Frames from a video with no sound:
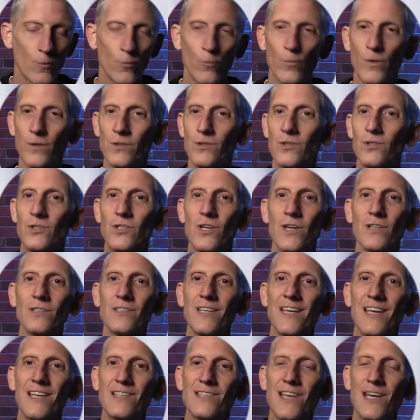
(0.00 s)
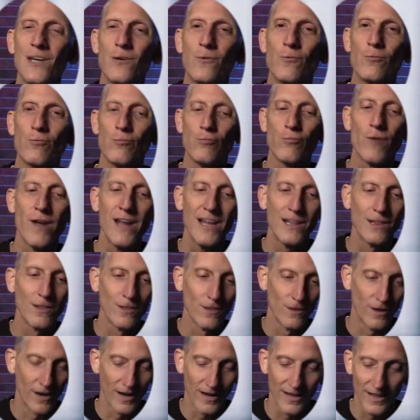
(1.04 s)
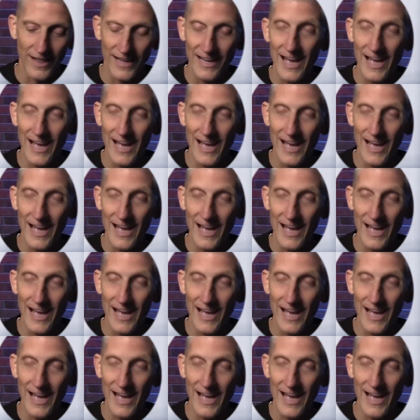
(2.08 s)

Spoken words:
which just is a great look.